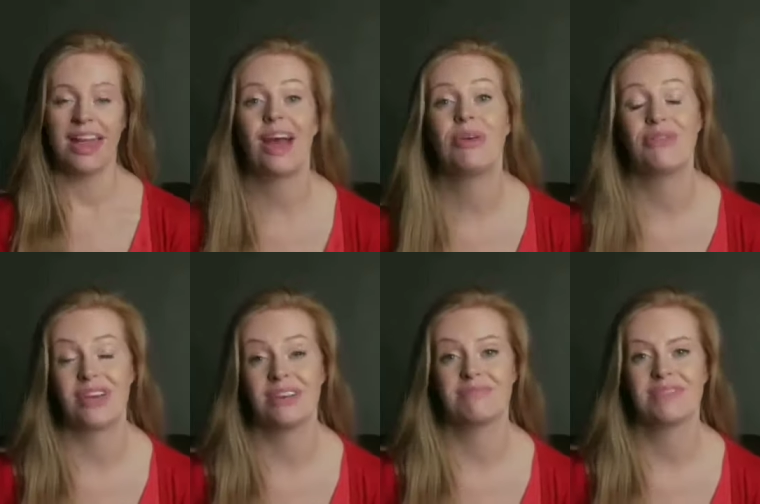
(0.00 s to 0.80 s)

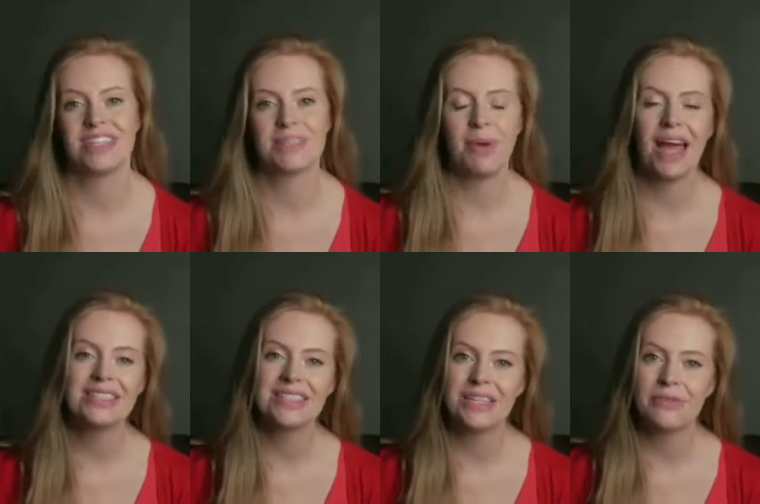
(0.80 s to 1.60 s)
However,
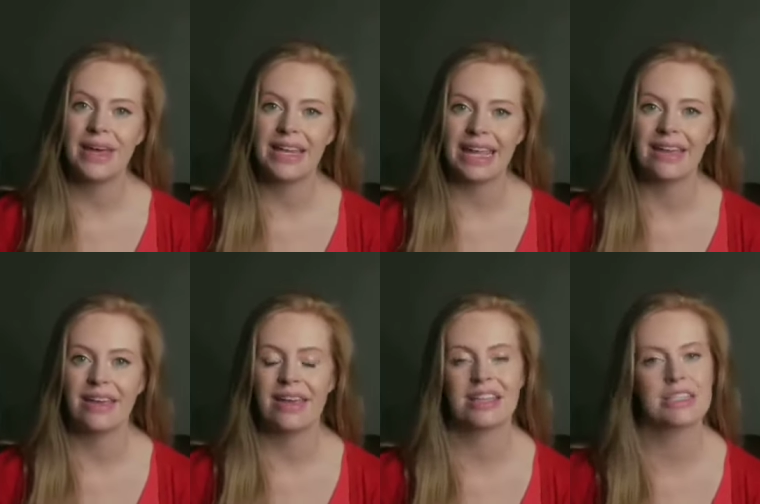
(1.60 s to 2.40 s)
despite Stefan
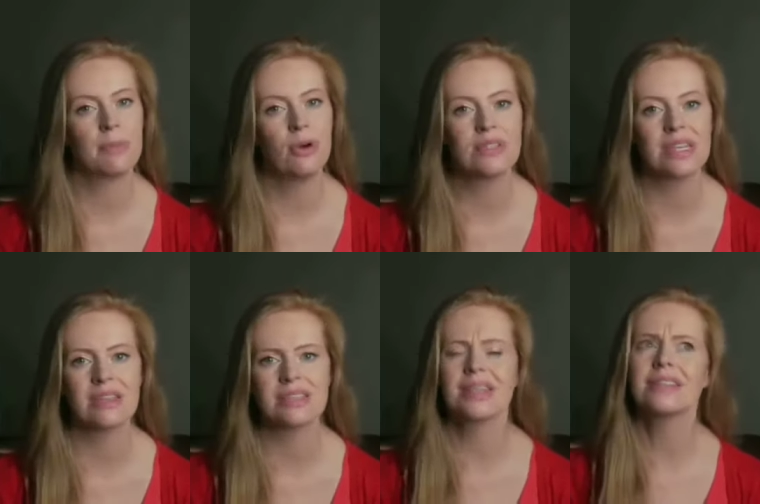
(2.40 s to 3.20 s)
Lanka exposing
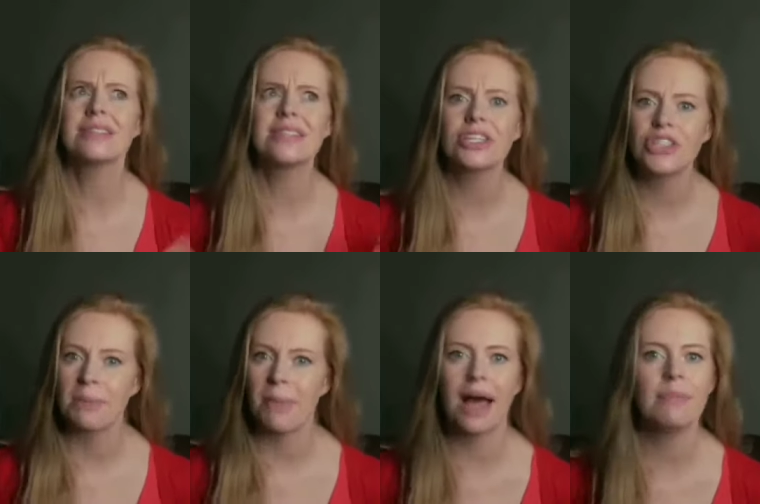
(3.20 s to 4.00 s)
this in such
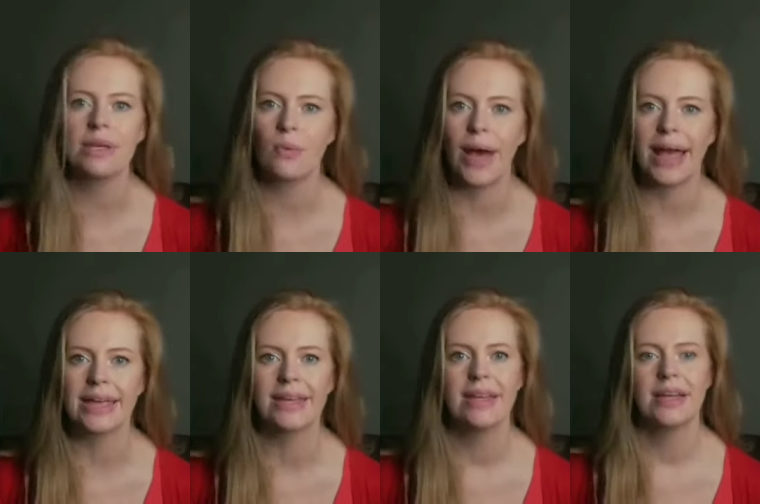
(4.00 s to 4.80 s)
a public
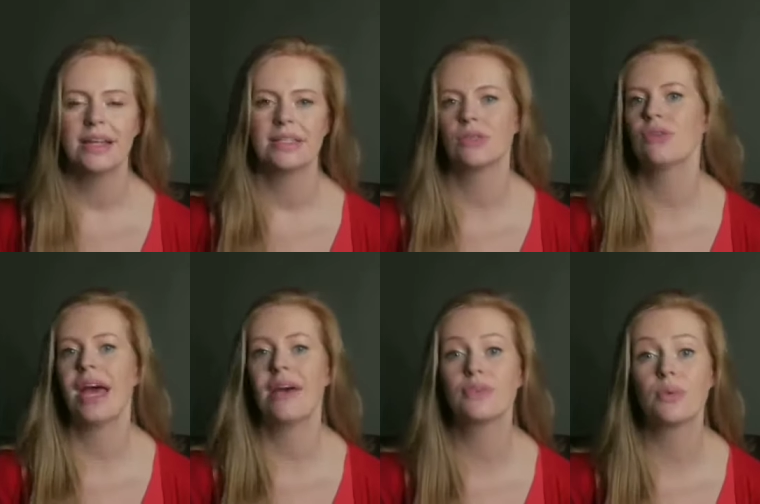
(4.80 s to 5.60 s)
way, soon
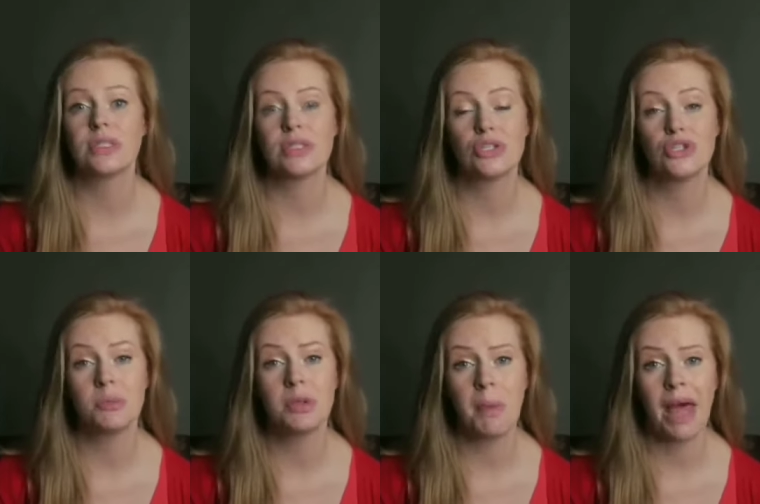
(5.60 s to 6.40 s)
afterwards the
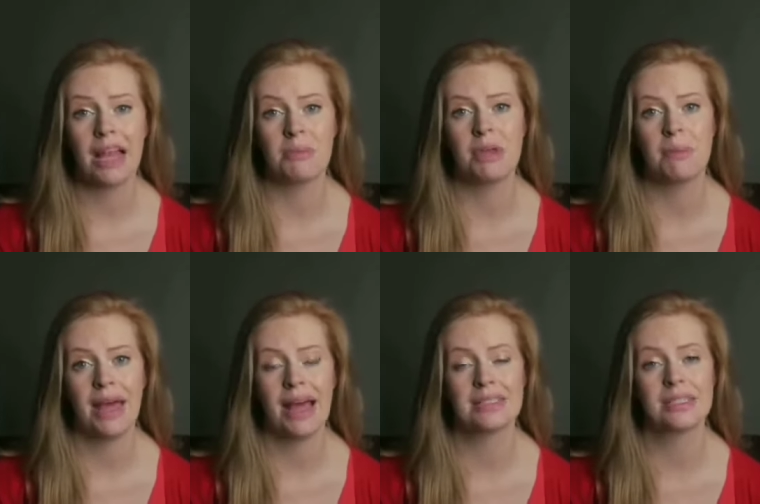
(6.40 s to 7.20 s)
German parliament
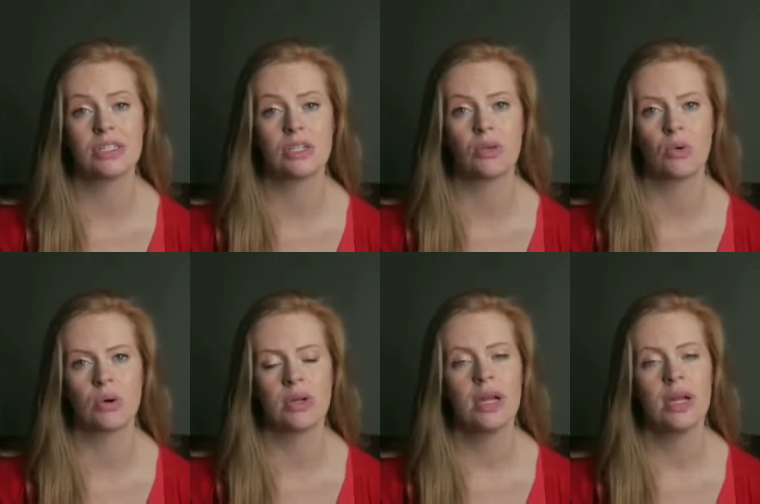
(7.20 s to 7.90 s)
passed into law